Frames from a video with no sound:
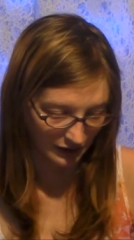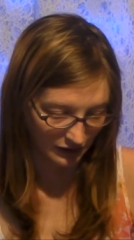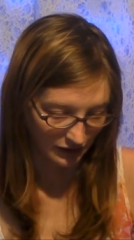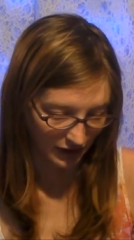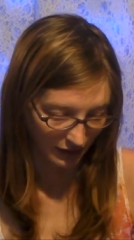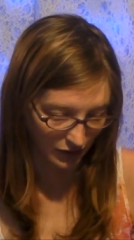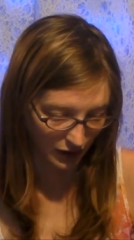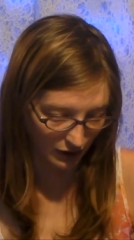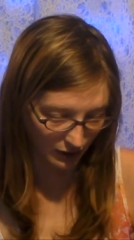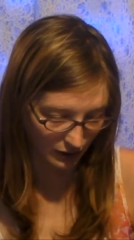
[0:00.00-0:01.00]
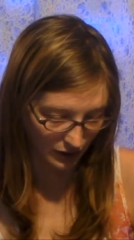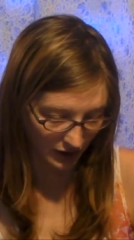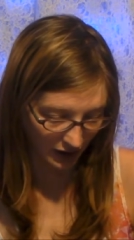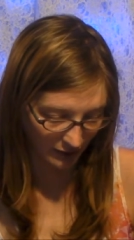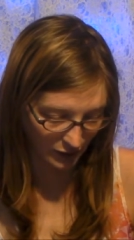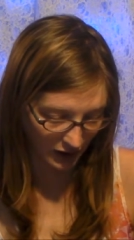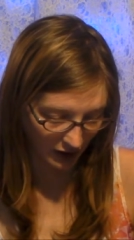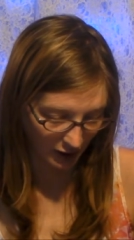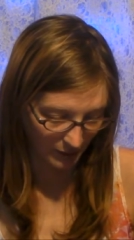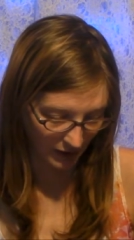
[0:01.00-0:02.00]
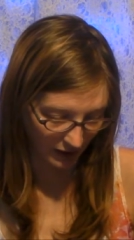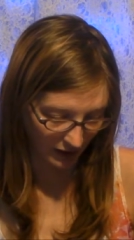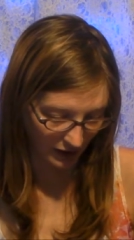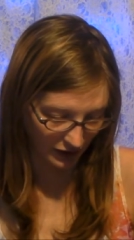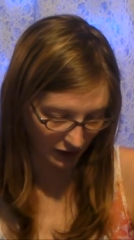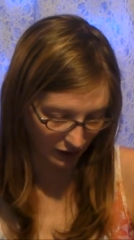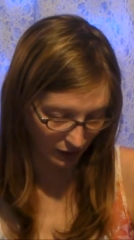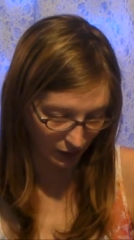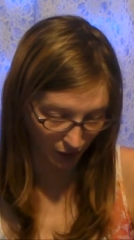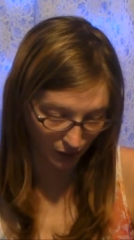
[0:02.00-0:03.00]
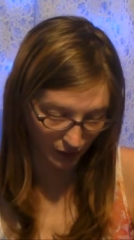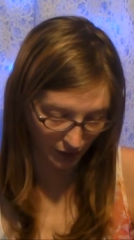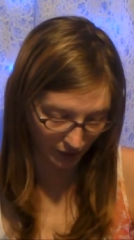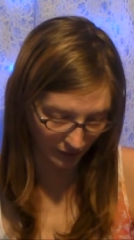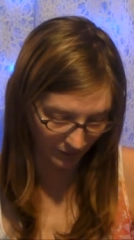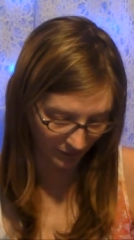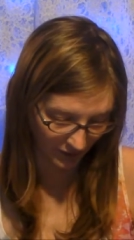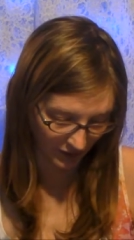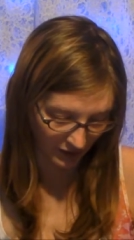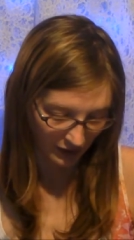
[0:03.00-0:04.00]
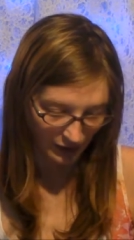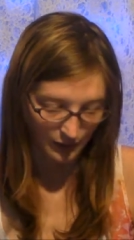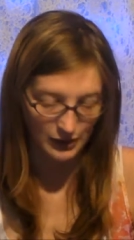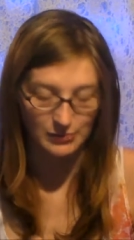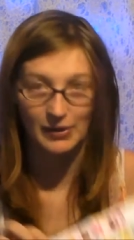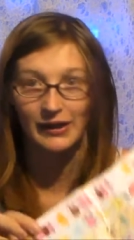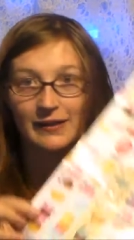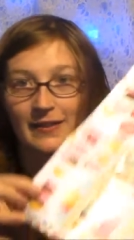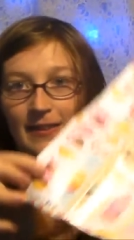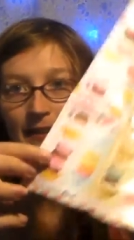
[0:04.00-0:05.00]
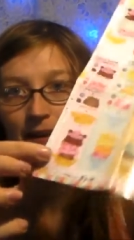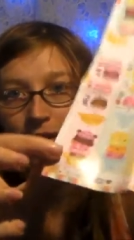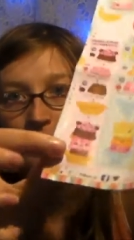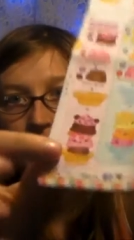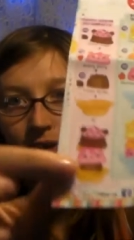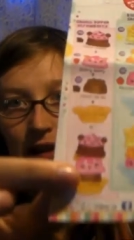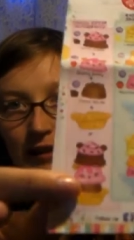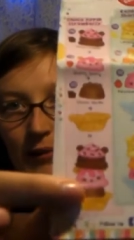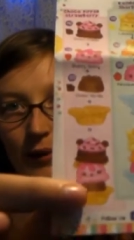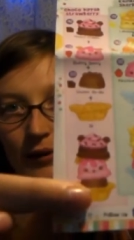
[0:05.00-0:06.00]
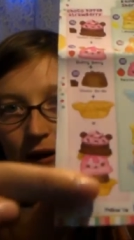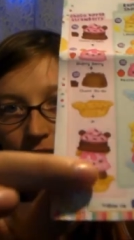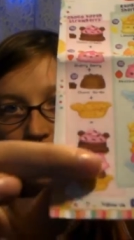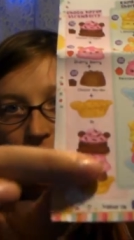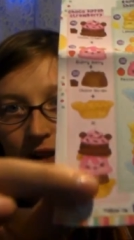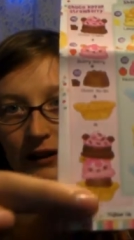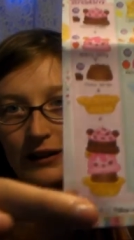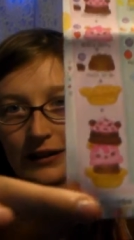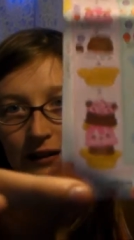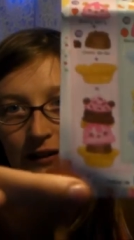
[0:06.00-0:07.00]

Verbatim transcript: So they have Choco Dream, Sherry Berry, and Choco Go Go, which makes this one right here.